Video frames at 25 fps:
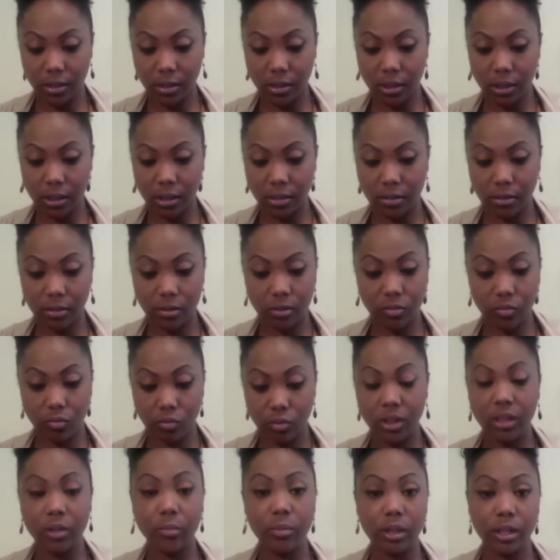It's
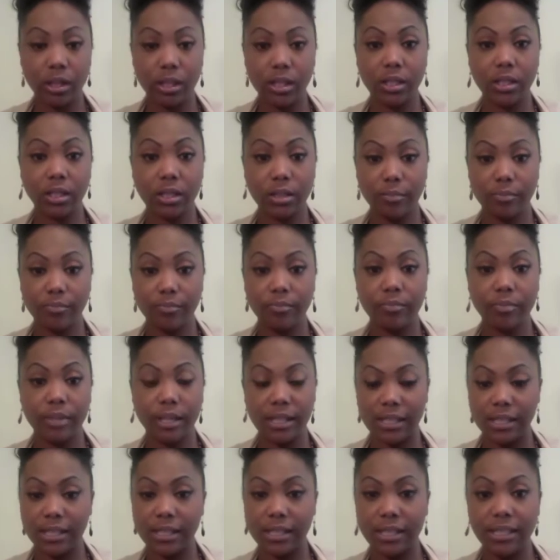really, really good.
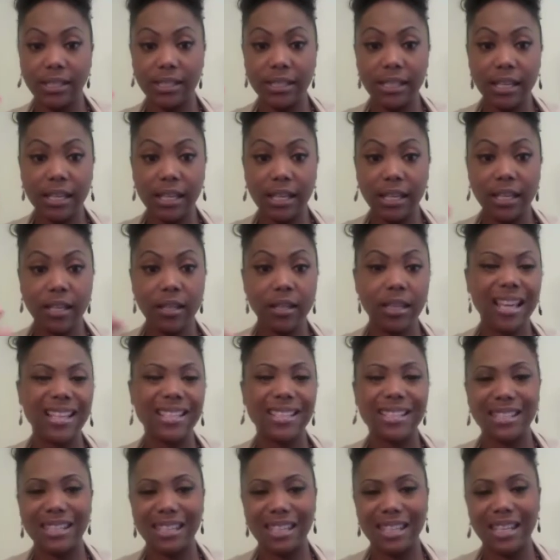It's sticky, not
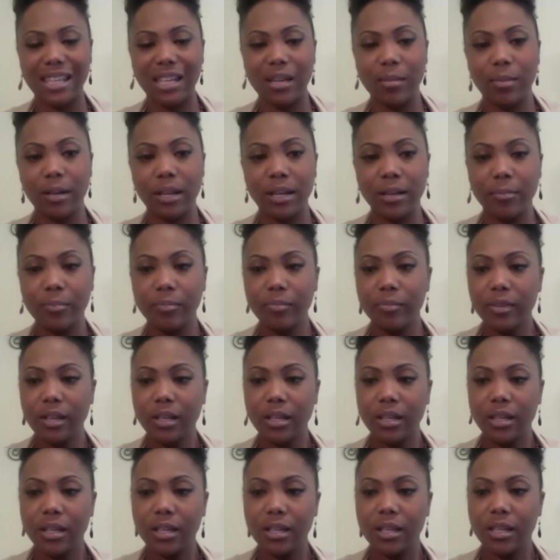sticky, but
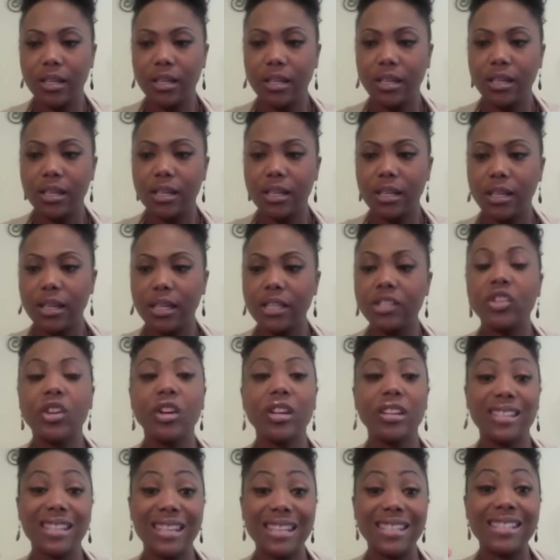it's
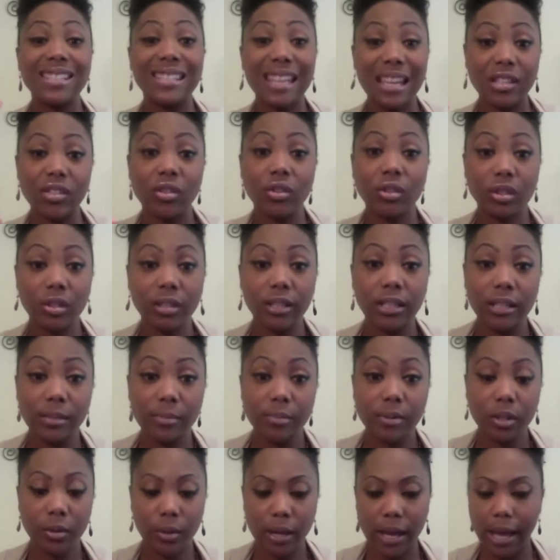gonna, it stays on your
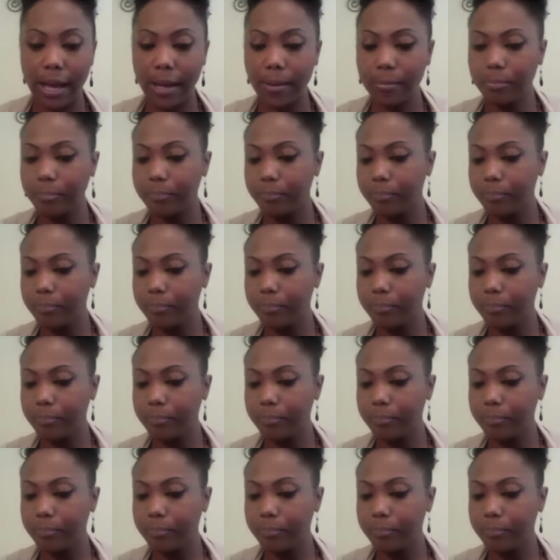lips, okay?